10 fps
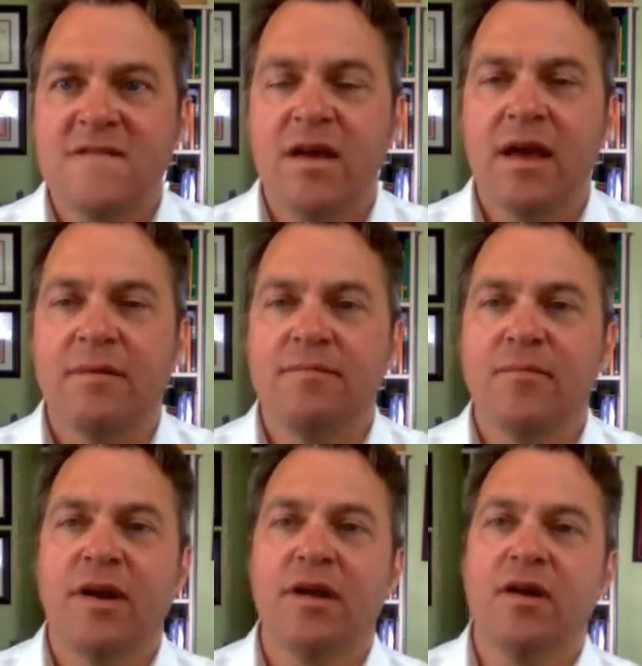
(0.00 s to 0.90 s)
Okay,
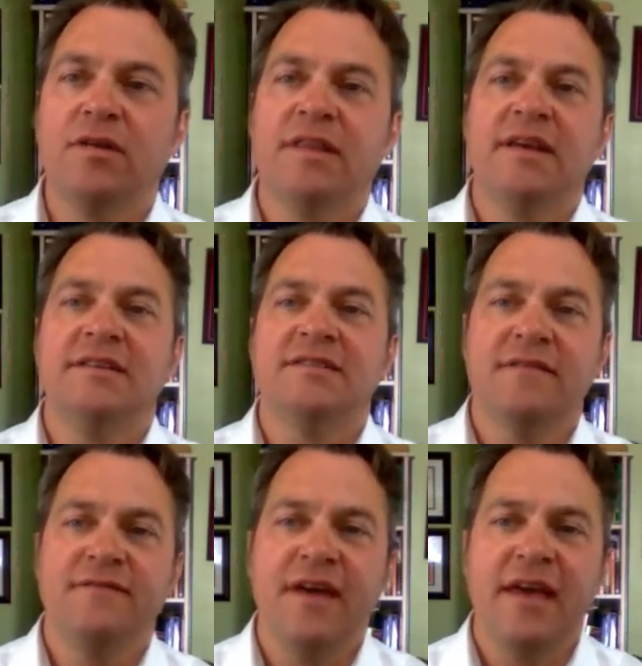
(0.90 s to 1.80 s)
we're going to go to these
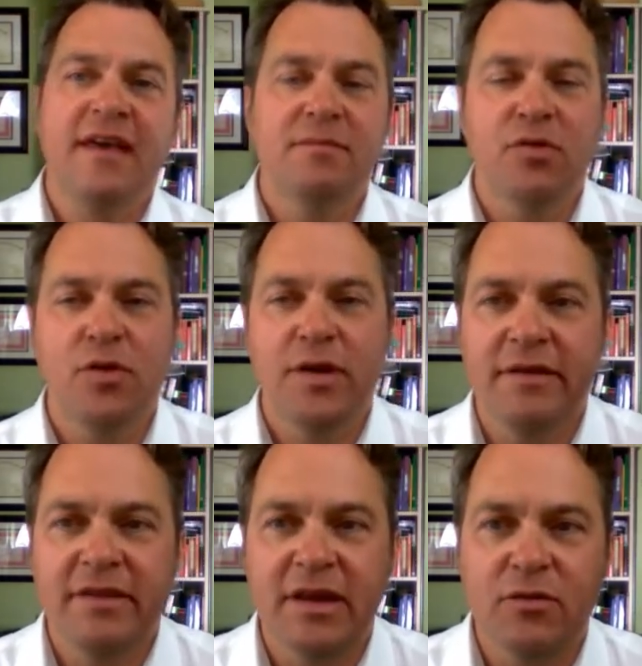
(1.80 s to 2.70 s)
fake employee
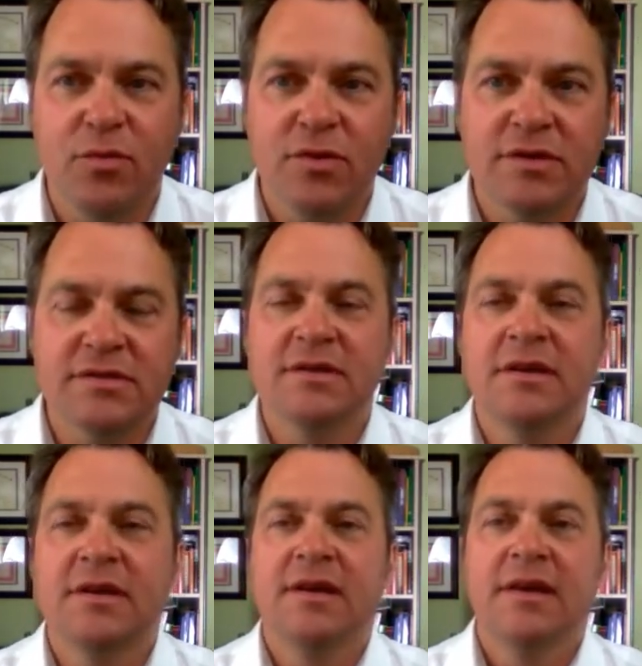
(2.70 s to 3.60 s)
everything reports,
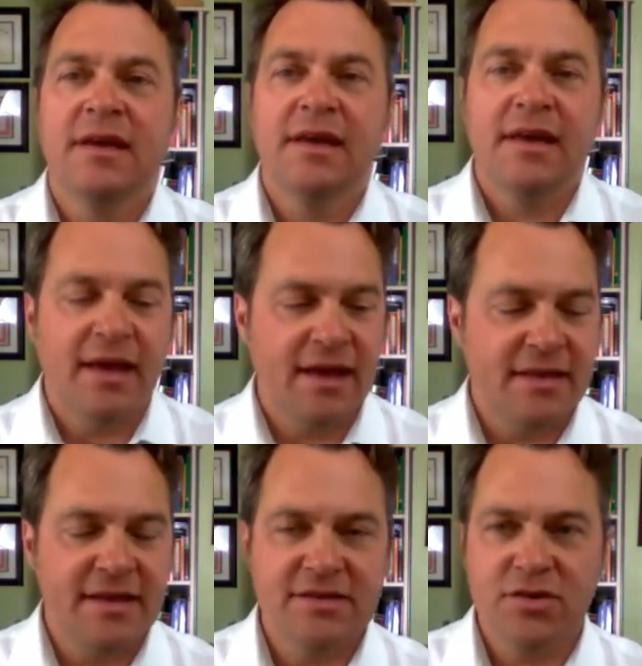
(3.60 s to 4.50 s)

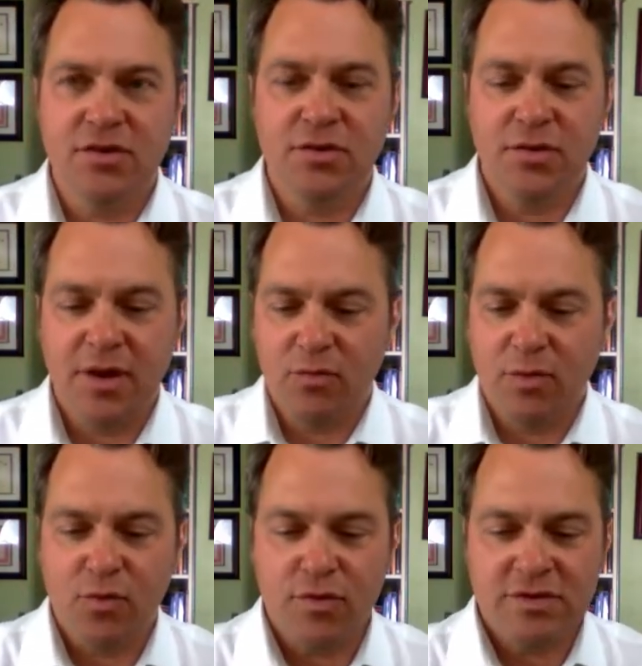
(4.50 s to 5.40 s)
and these are
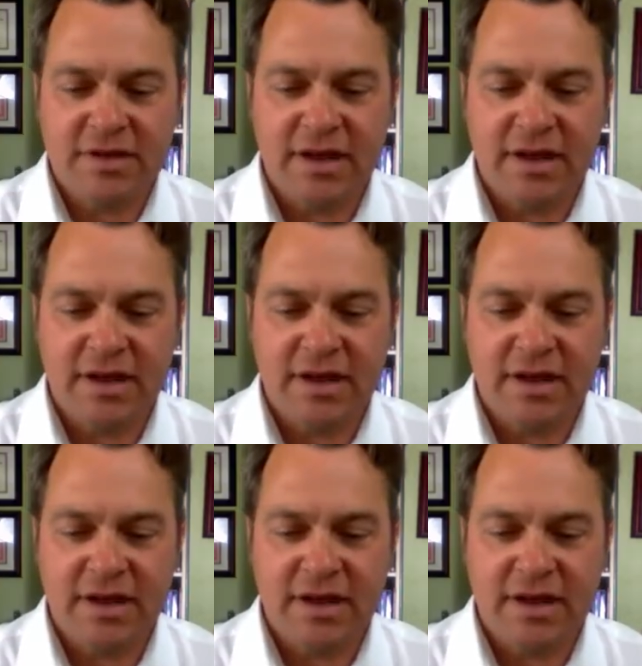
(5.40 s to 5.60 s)
reports